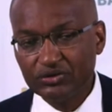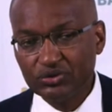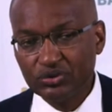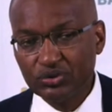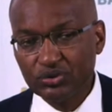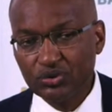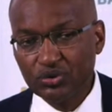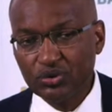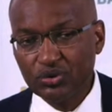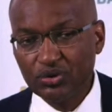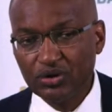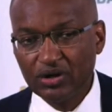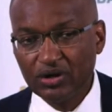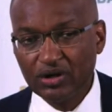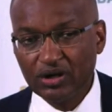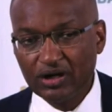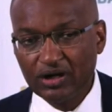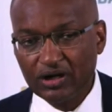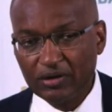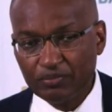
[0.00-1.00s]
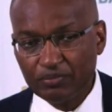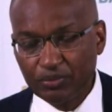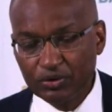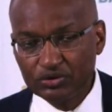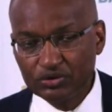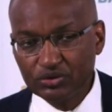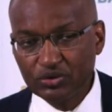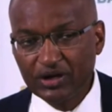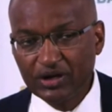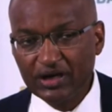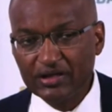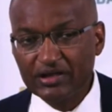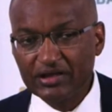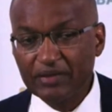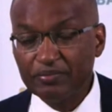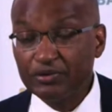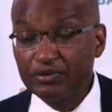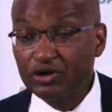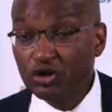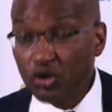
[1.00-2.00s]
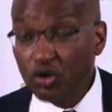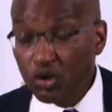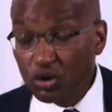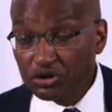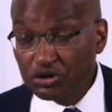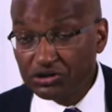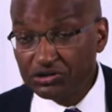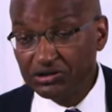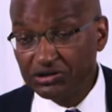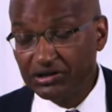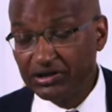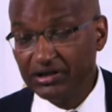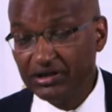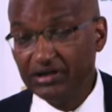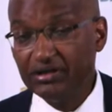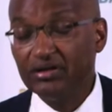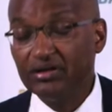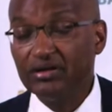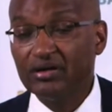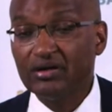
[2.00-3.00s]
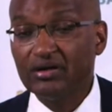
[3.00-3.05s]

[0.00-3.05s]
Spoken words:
to put together a precautionary